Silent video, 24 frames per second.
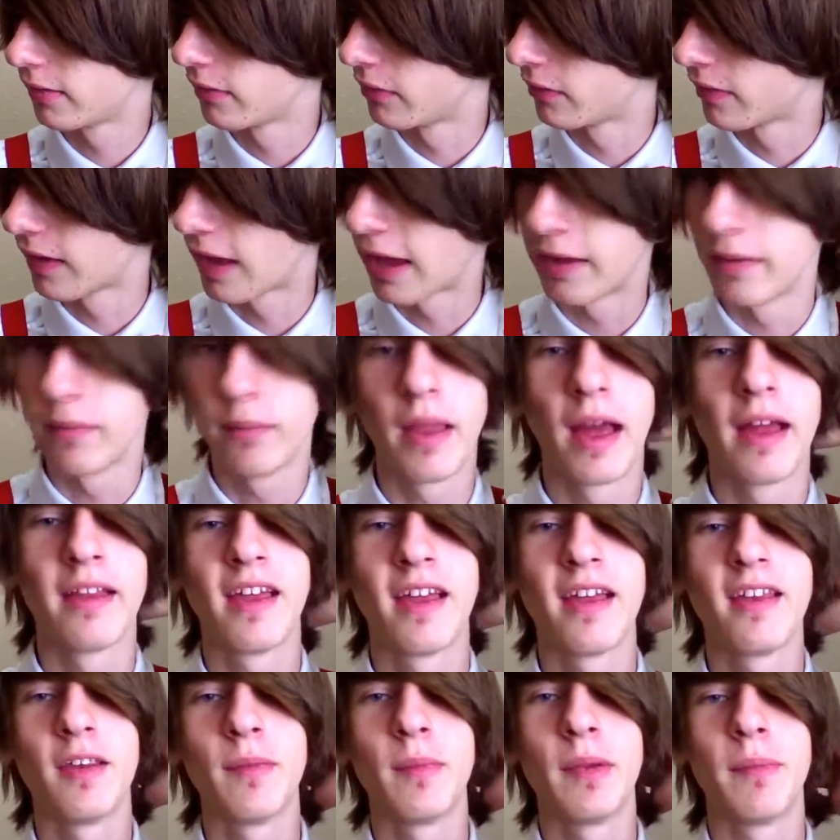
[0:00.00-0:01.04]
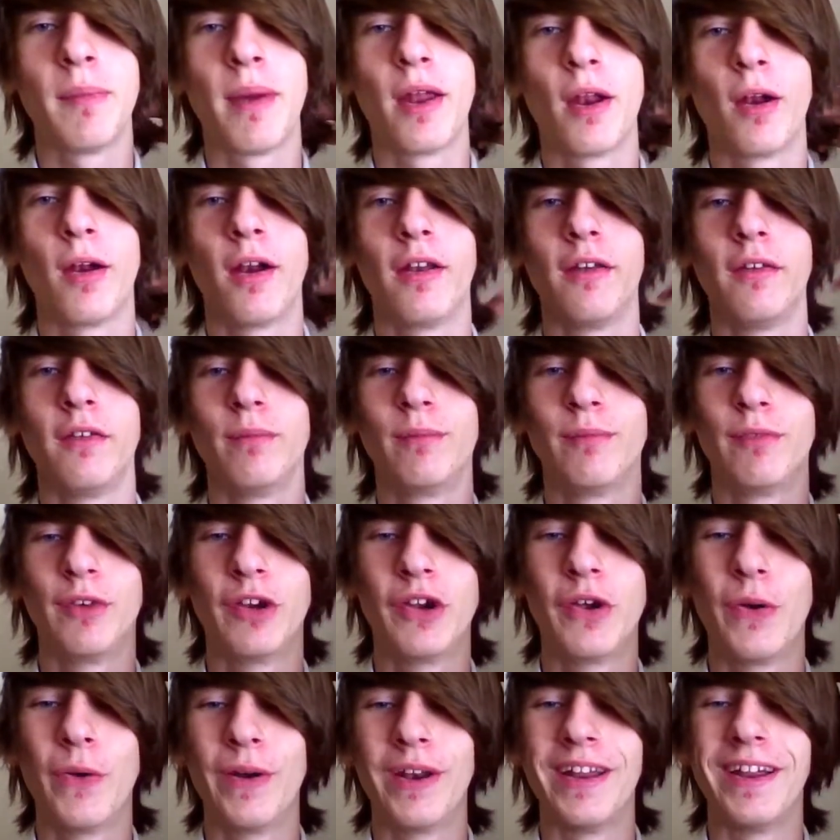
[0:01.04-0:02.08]
because I, I tend to be better at
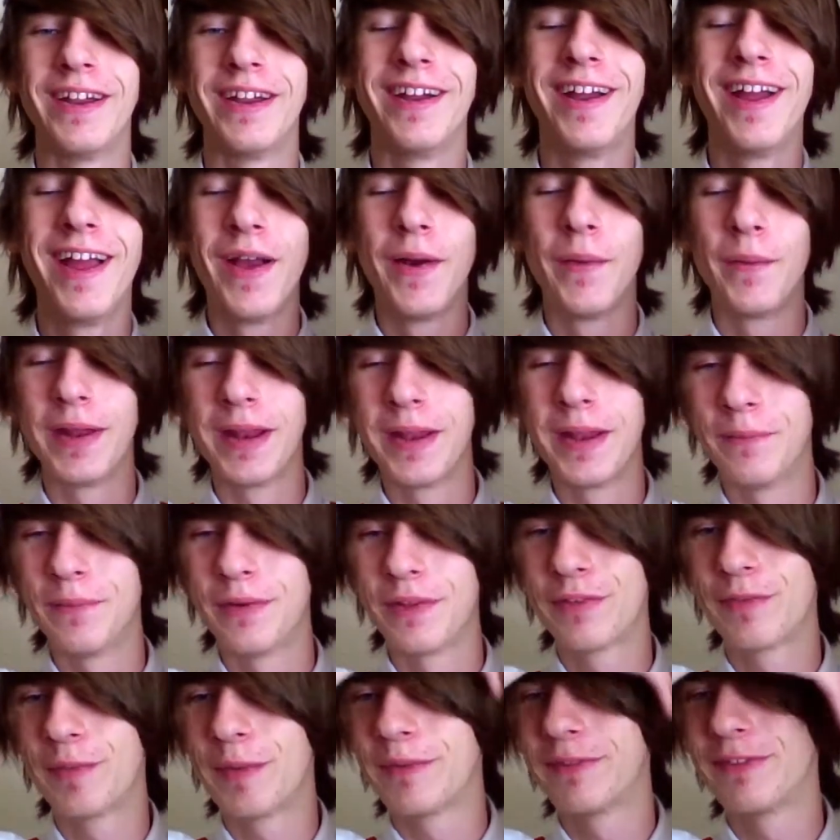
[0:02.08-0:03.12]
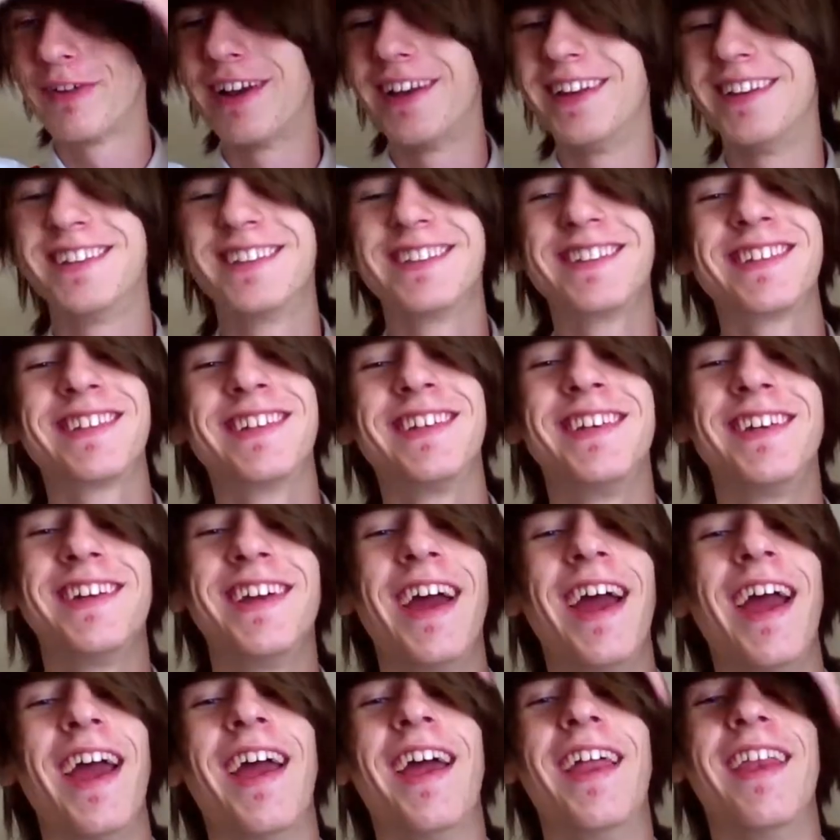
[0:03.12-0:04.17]
recording when I'm with my friends.
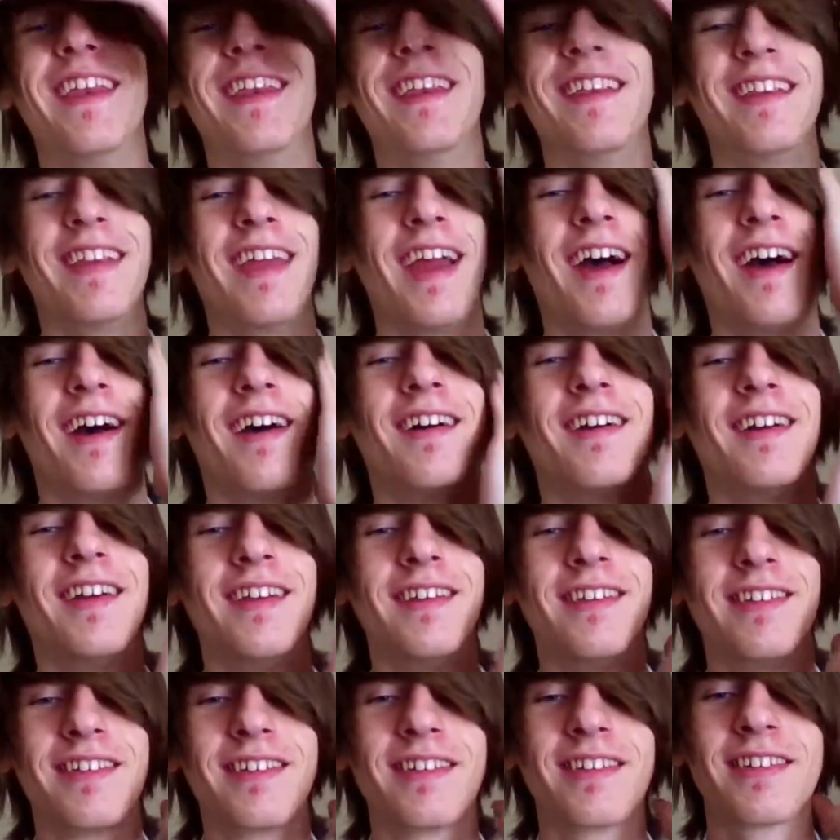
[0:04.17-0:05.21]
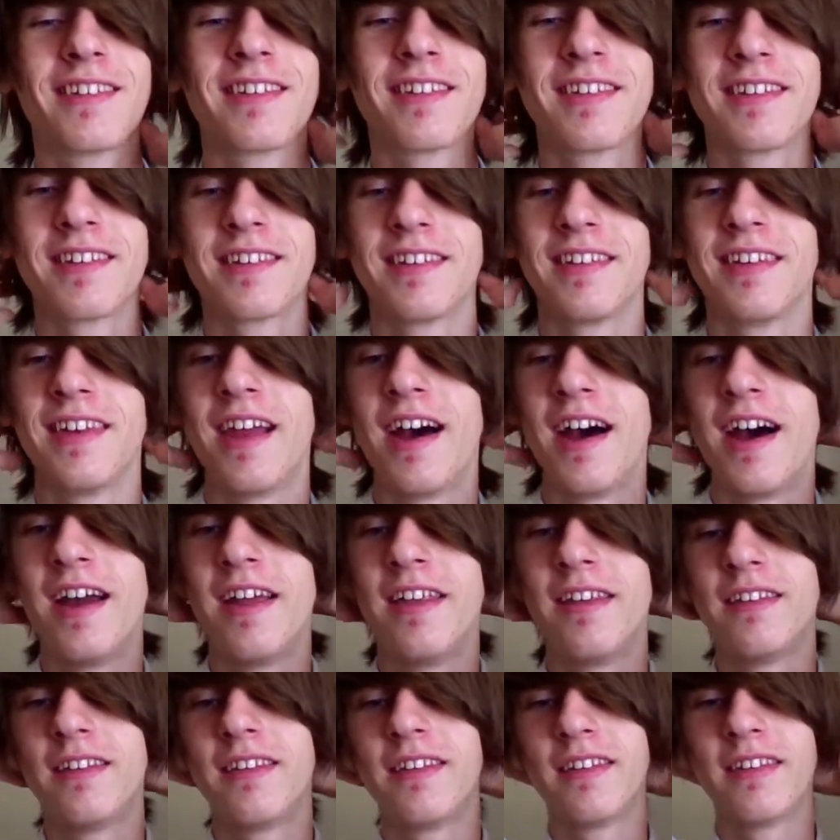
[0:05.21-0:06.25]
And yeah, it's
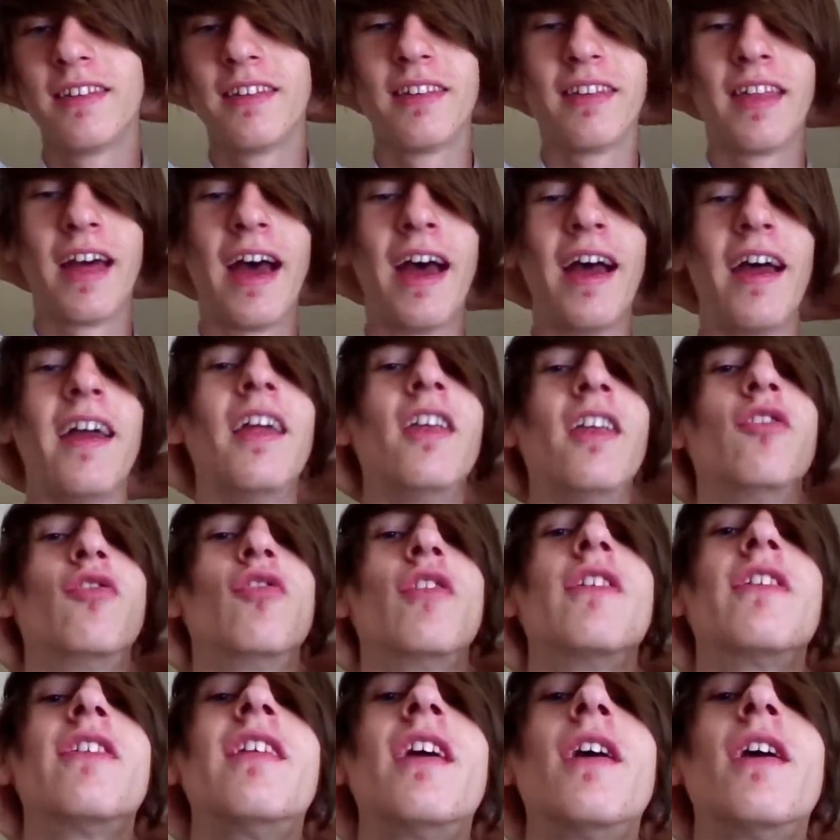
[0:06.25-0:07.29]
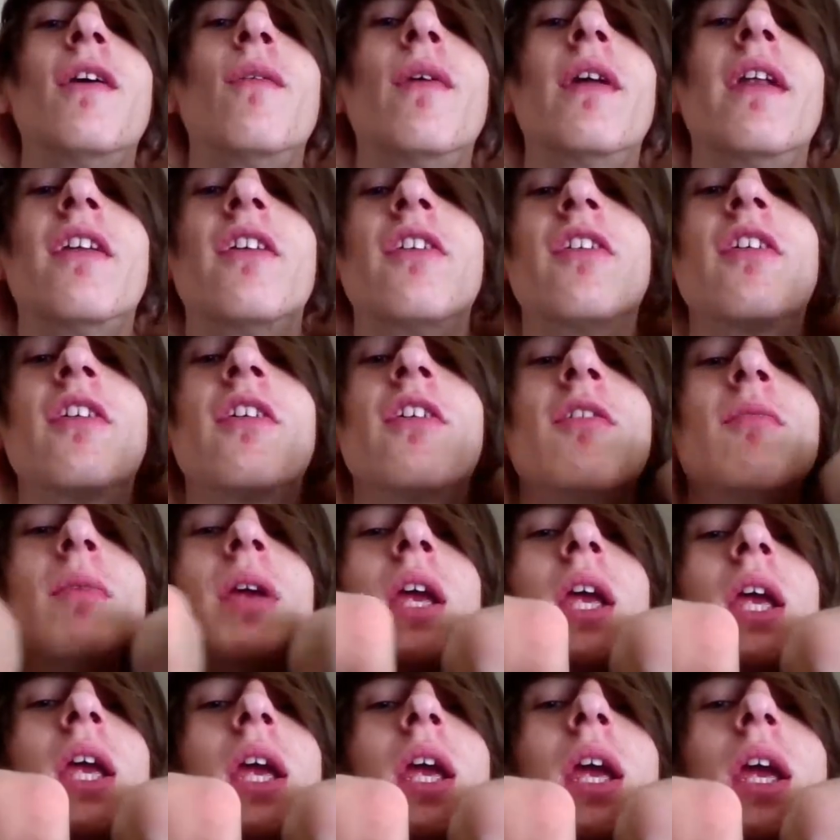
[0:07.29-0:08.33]
not that interesting when it's just
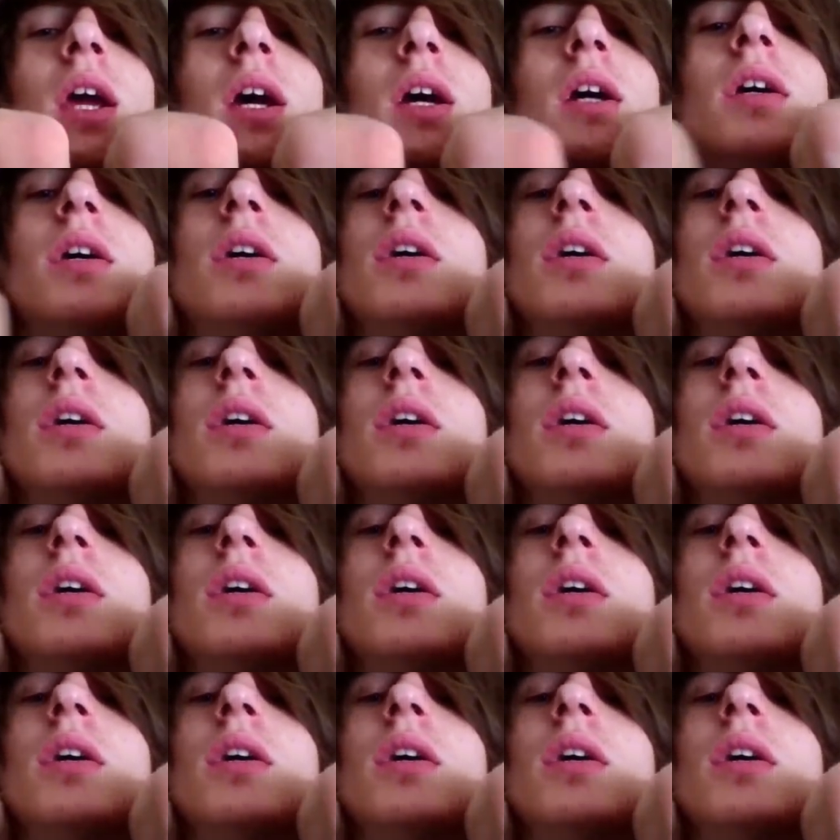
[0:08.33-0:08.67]
me.